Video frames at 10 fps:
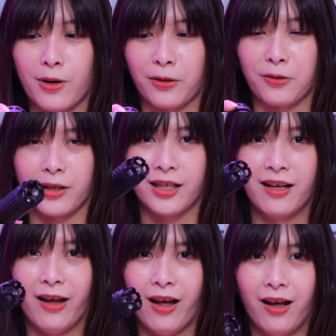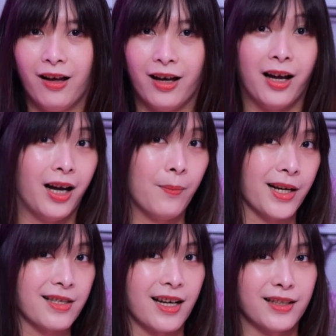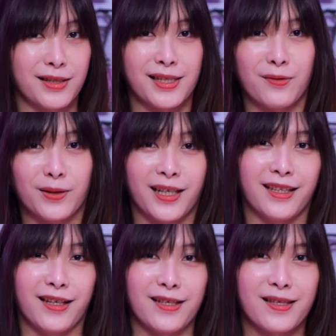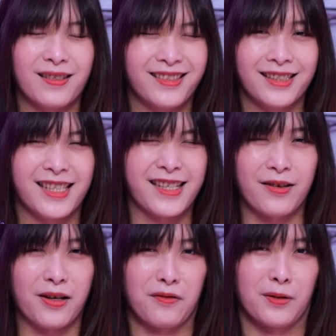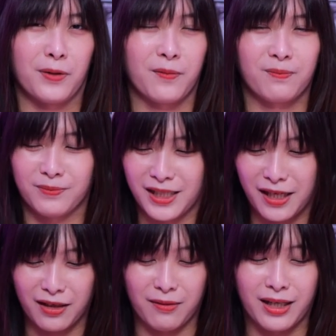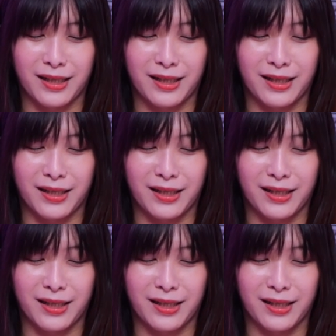MK3? I'm excited to see what that does. Let's go give it a let's give